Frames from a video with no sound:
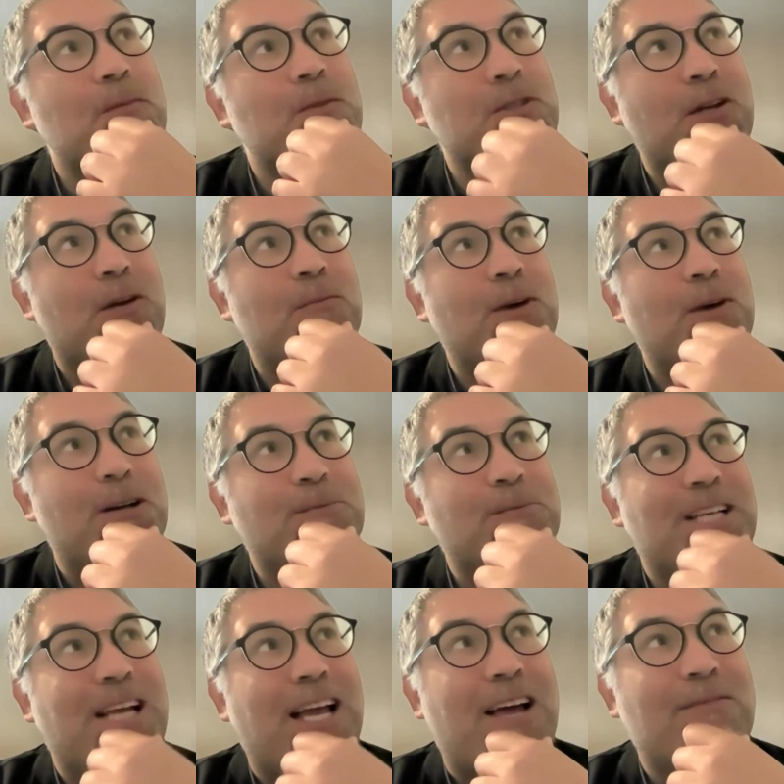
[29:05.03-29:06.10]
Some
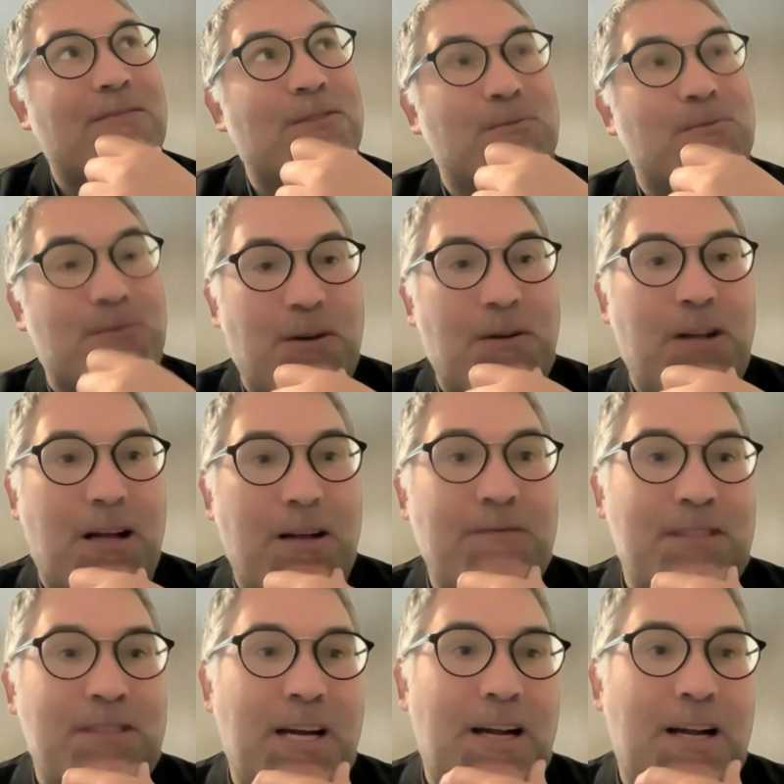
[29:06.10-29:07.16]
hubs have the role
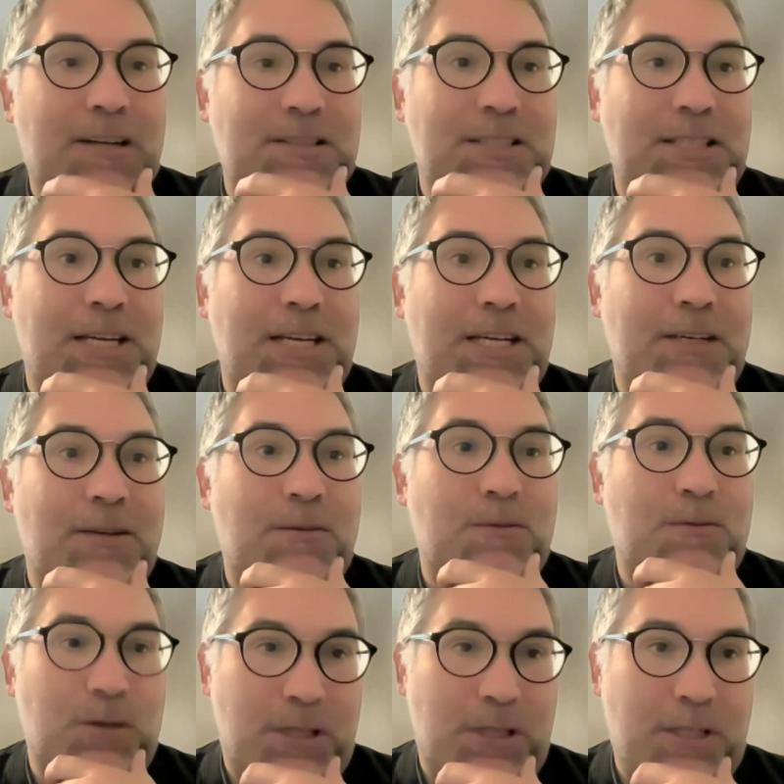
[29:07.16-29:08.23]
of the RDA
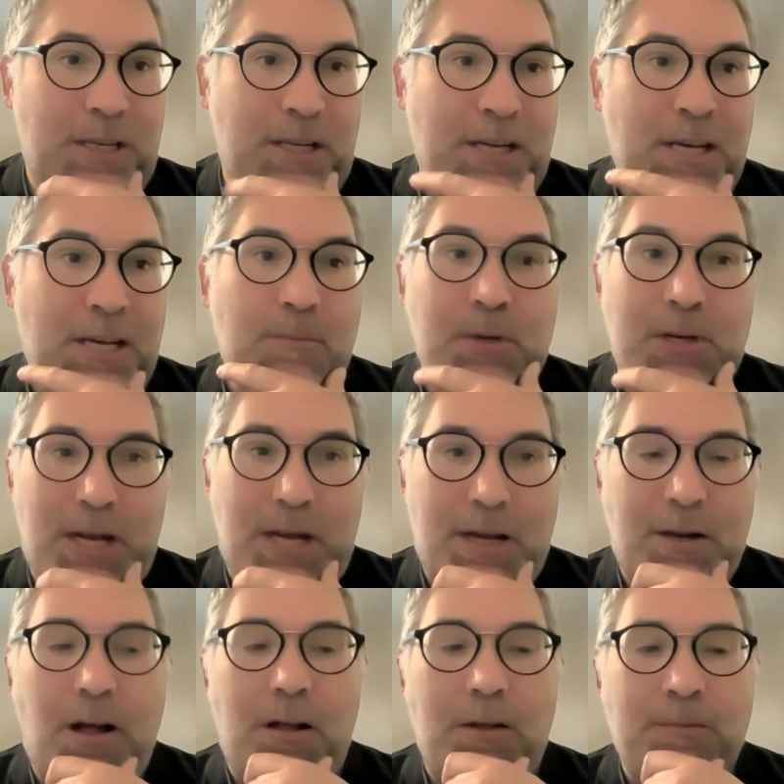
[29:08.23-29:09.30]
work, but
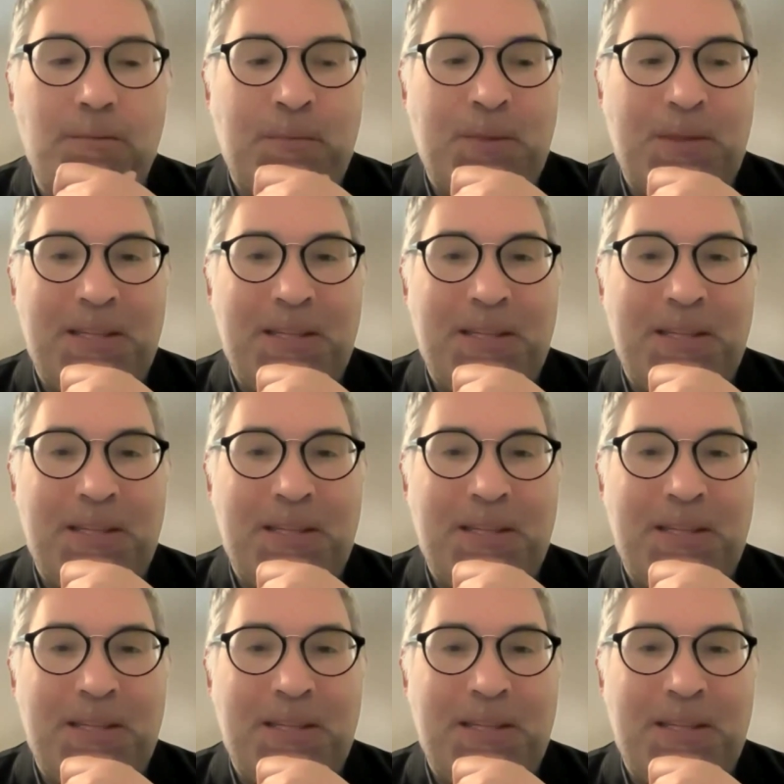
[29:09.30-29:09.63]
not all.